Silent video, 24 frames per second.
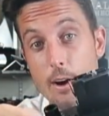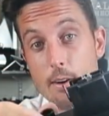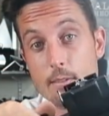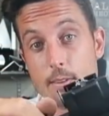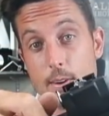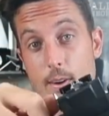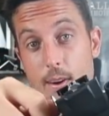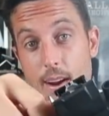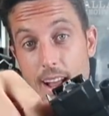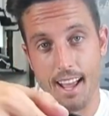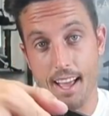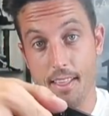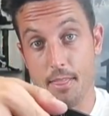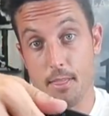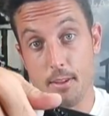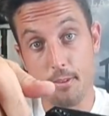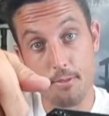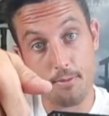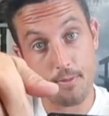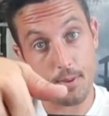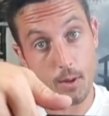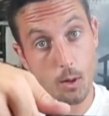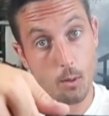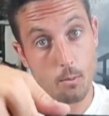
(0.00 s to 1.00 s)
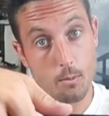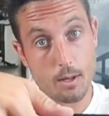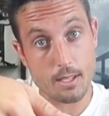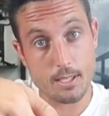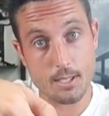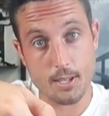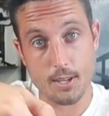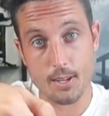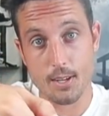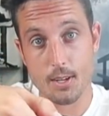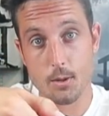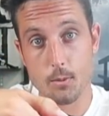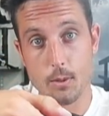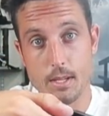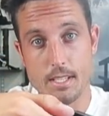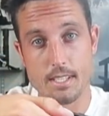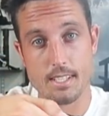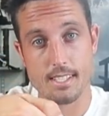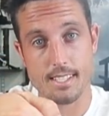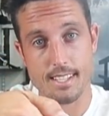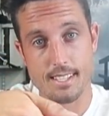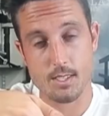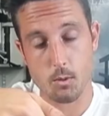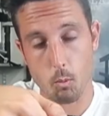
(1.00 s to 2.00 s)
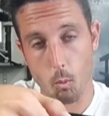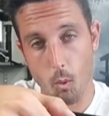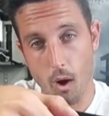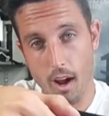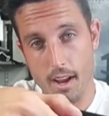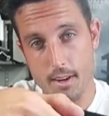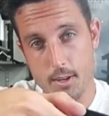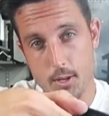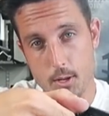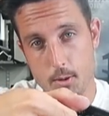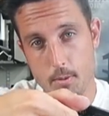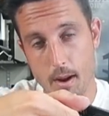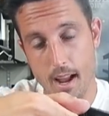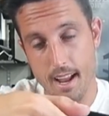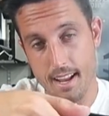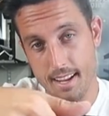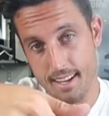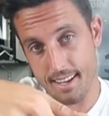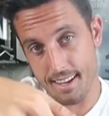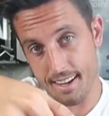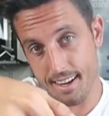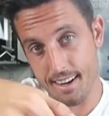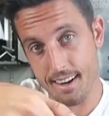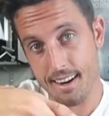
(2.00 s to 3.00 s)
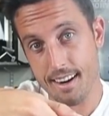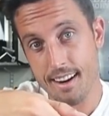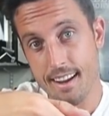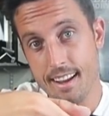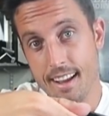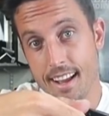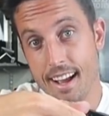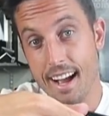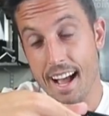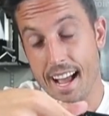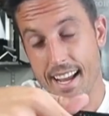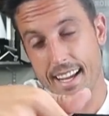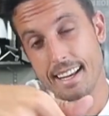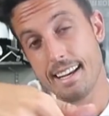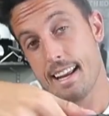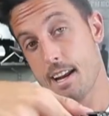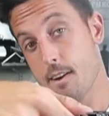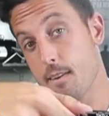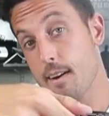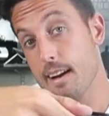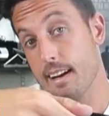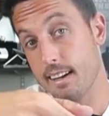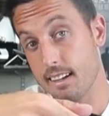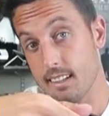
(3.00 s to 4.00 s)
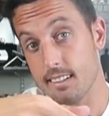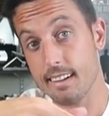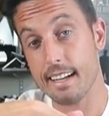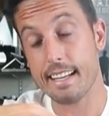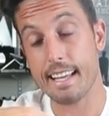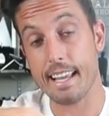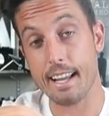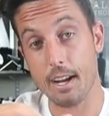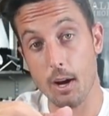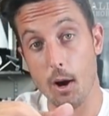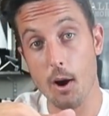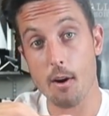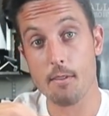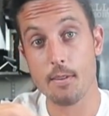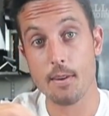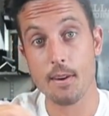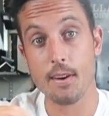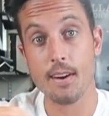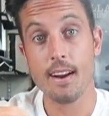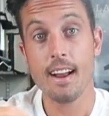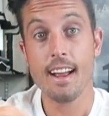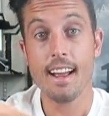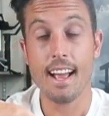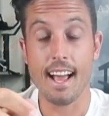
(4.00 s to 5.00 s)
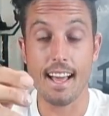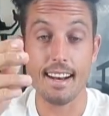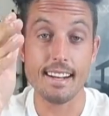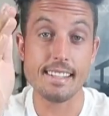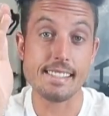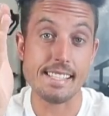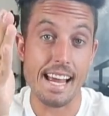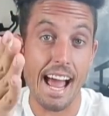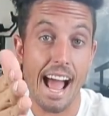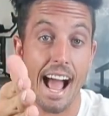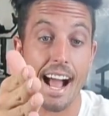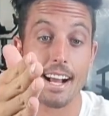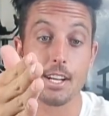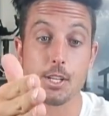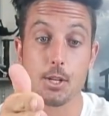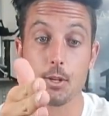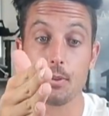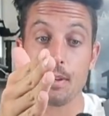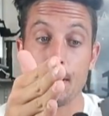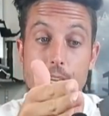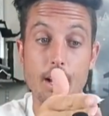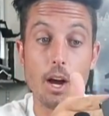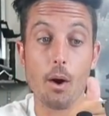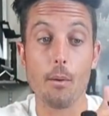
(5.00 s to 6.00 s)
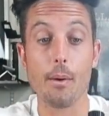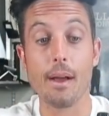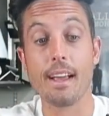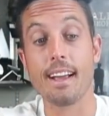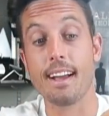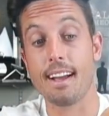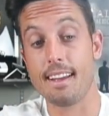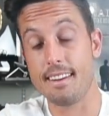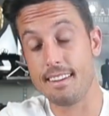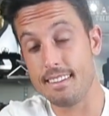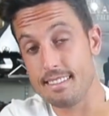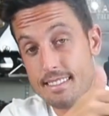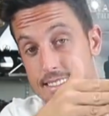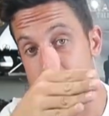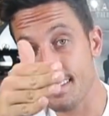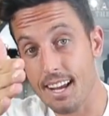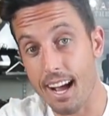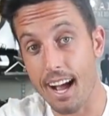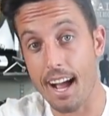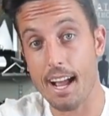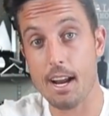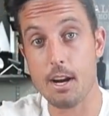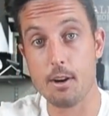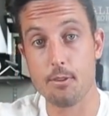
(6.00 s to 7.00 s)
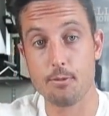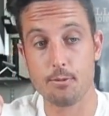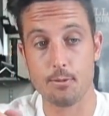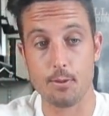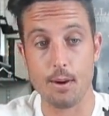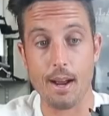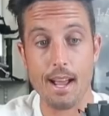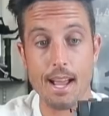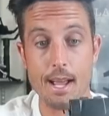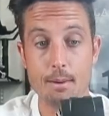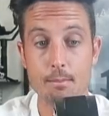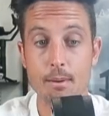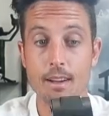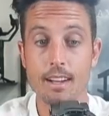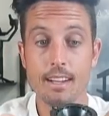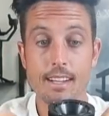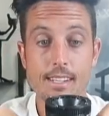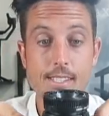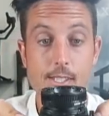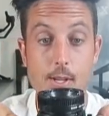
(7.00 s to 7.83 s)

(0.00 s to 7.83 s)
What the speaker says: over and the film return, which is this winder right here, I can hear it clicking over and it's actually going an entire frame.